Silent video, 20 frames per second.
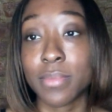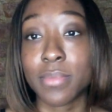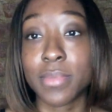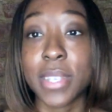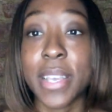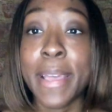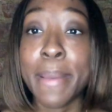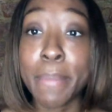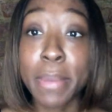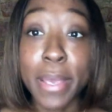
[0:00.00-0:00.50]

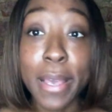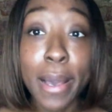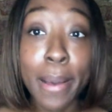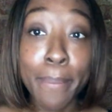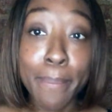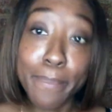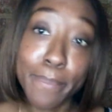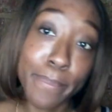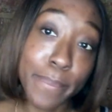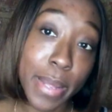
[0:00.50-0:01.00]
Hit me up
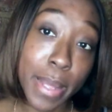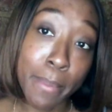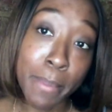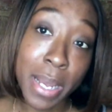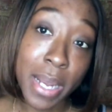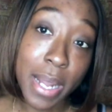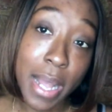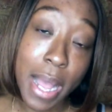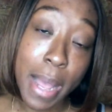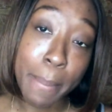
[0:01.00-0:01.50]
in my
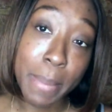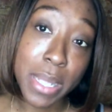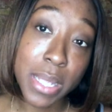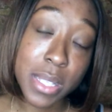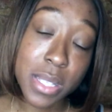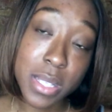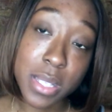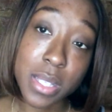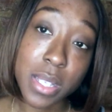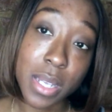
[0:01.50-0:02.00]

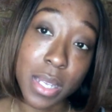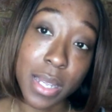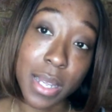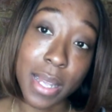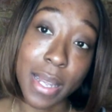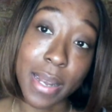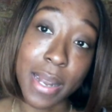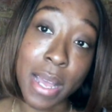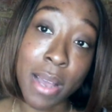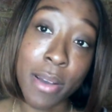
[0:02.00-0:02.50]
comments
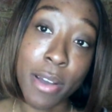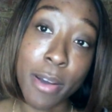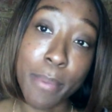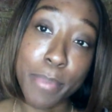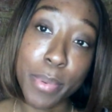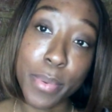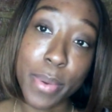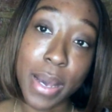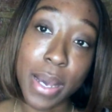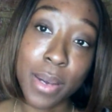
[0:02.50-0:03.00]
and I'll help
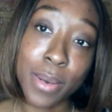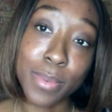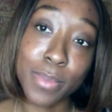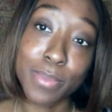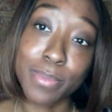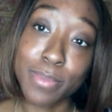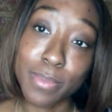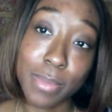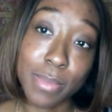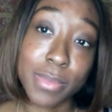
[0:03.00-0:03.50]
you out
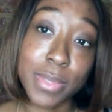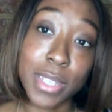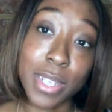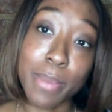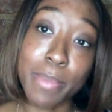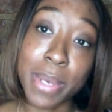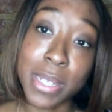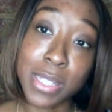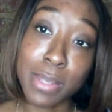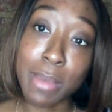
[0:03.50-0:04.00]
to the
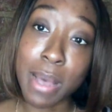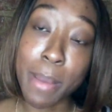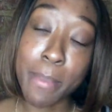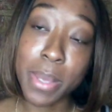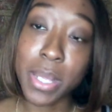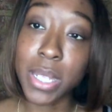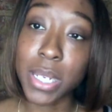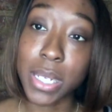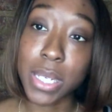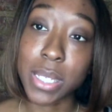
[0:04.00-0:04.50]
best of my
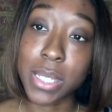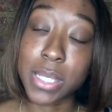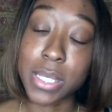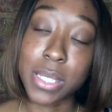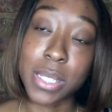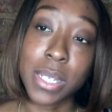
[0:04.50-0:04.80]
abilities.